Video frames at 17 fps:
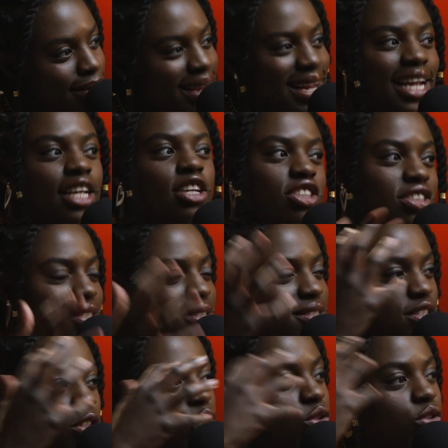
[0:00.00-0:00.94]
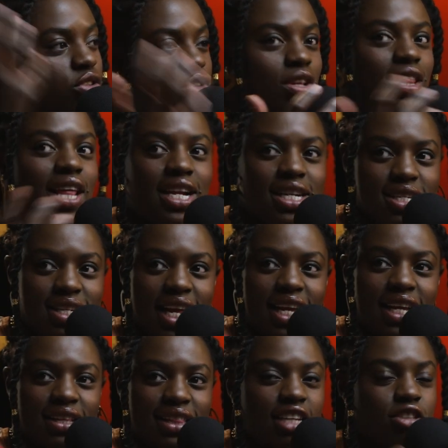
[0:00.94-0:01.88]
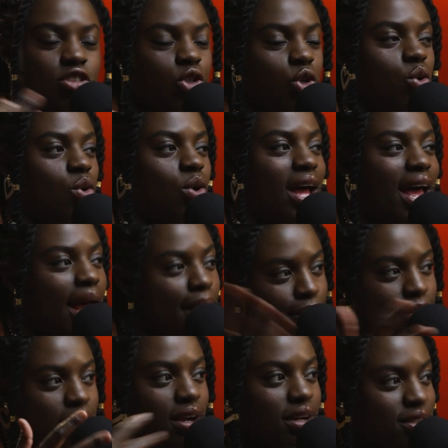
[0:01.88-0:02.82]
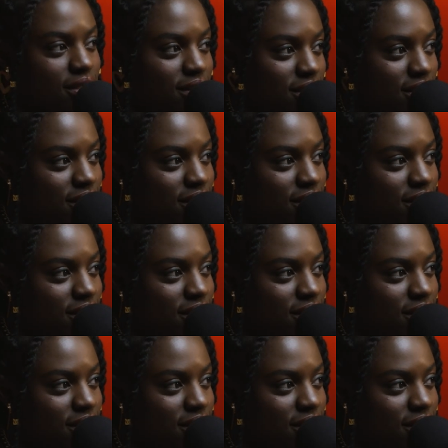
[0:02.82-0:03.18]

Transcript: like you're just used to that, like that's your ambience.